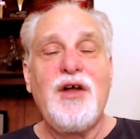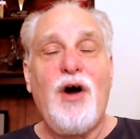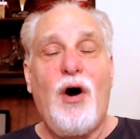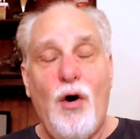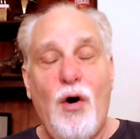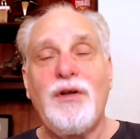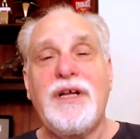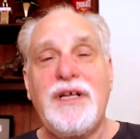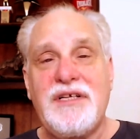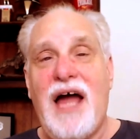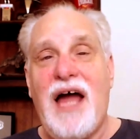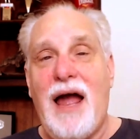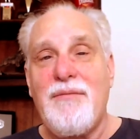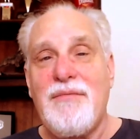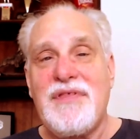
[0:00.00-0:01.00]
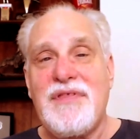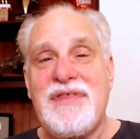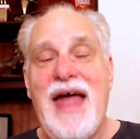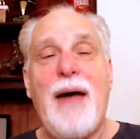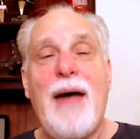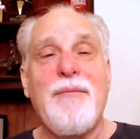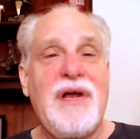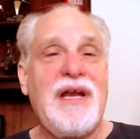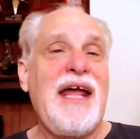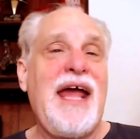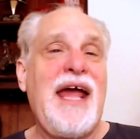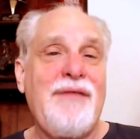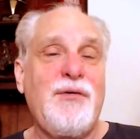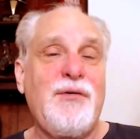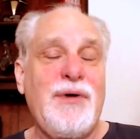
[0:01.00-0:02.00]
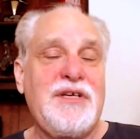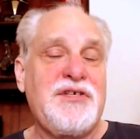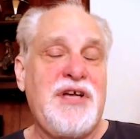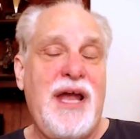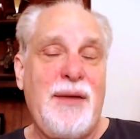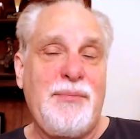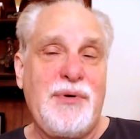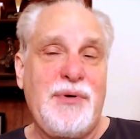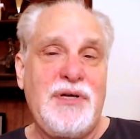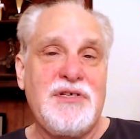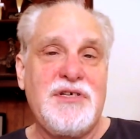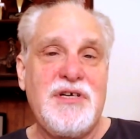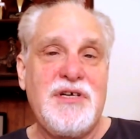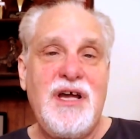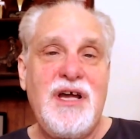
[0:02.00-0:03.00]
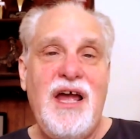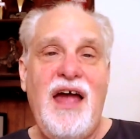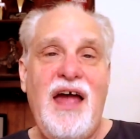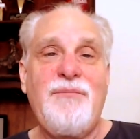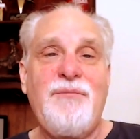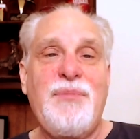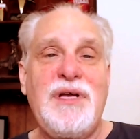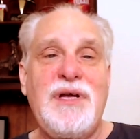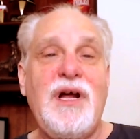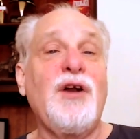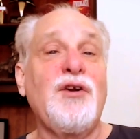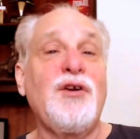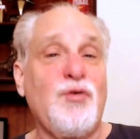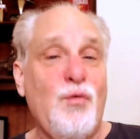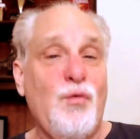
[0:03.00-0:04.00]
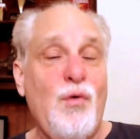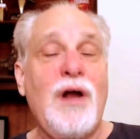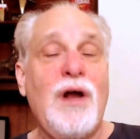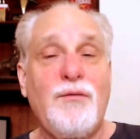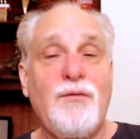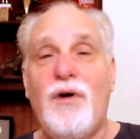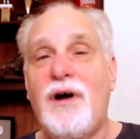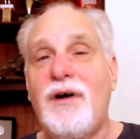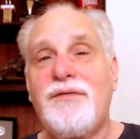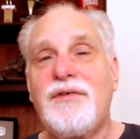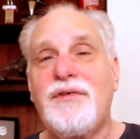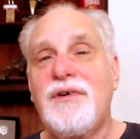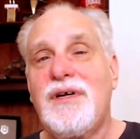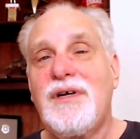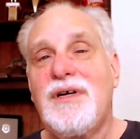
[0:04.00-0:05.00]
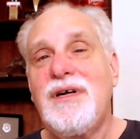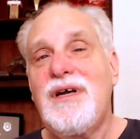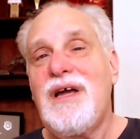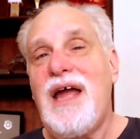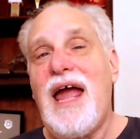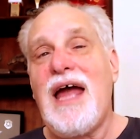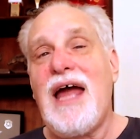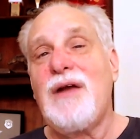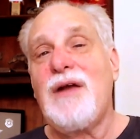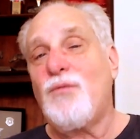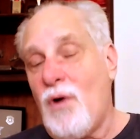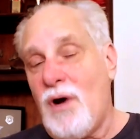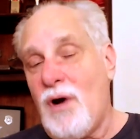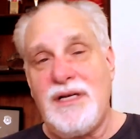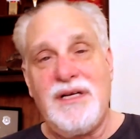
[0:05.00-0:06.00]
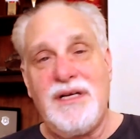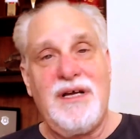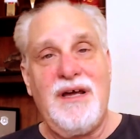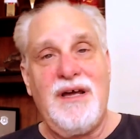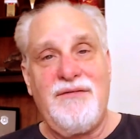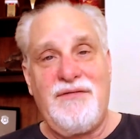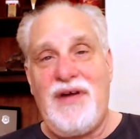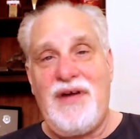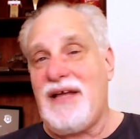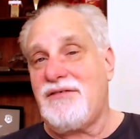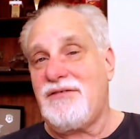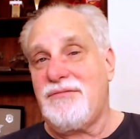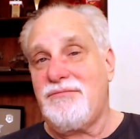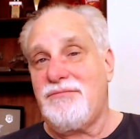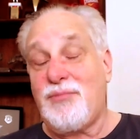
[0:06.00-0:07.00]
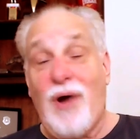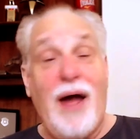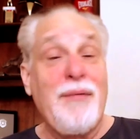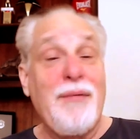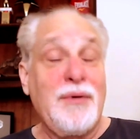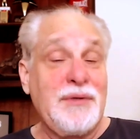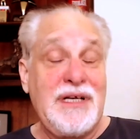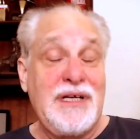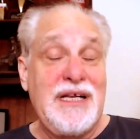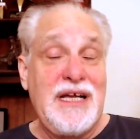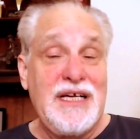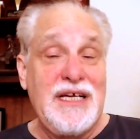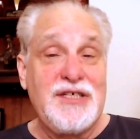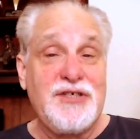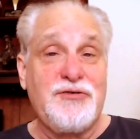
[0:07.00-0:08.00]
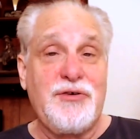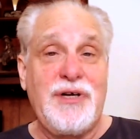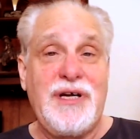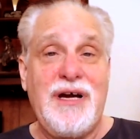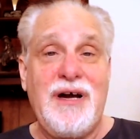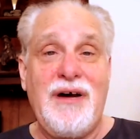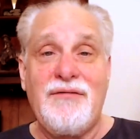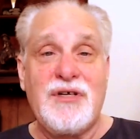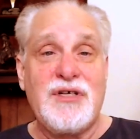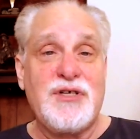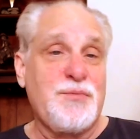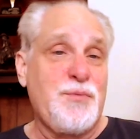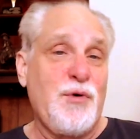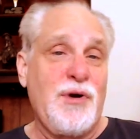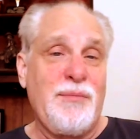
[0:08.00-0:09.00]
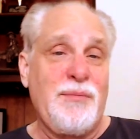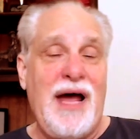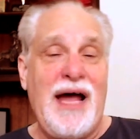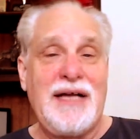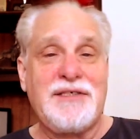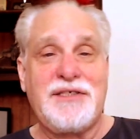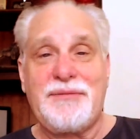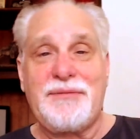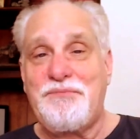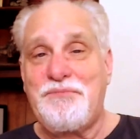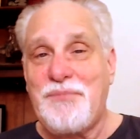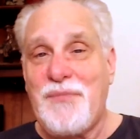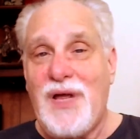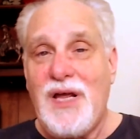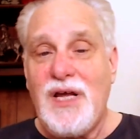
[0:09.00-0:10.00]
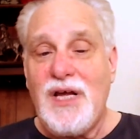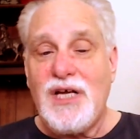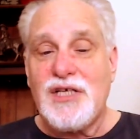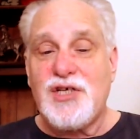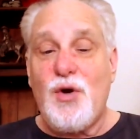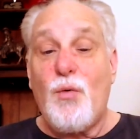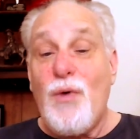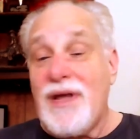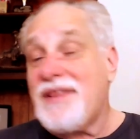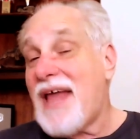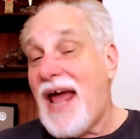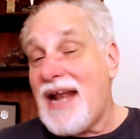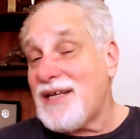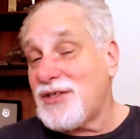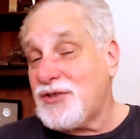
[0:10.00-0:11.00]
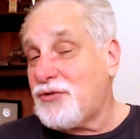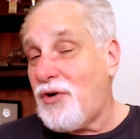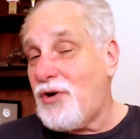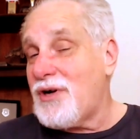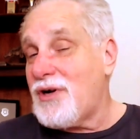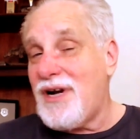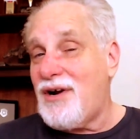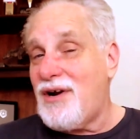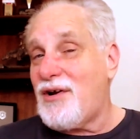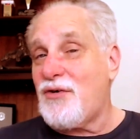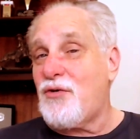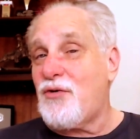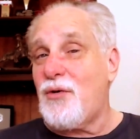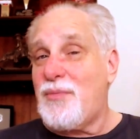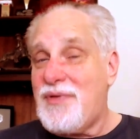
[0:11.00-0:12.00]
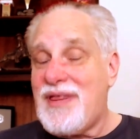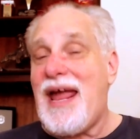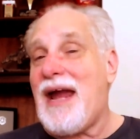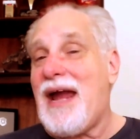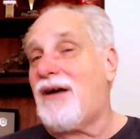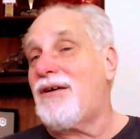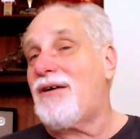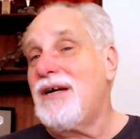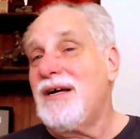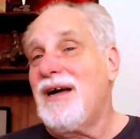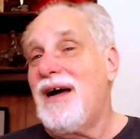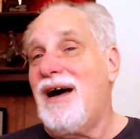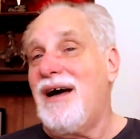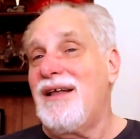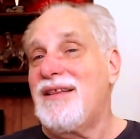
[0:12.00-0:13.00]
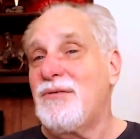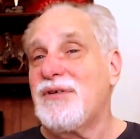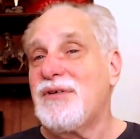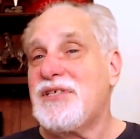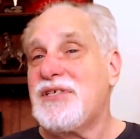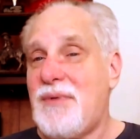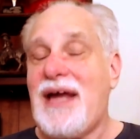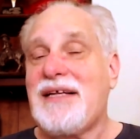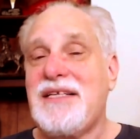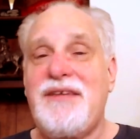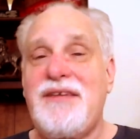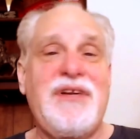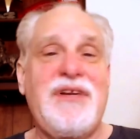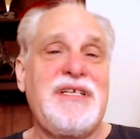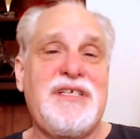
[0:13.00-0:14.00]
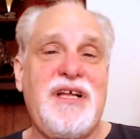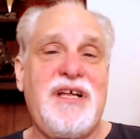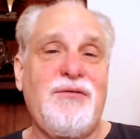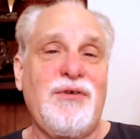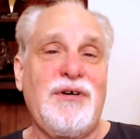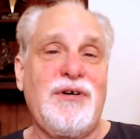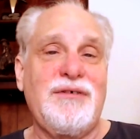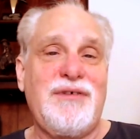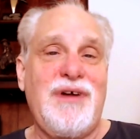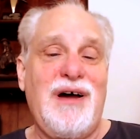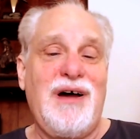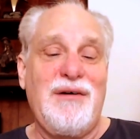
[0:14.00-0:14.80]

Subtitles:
the only time that many heavyweight champions have been under one roof at one event, probably in the history of the sport of boxing. So with that extraordinary group there were some activities that were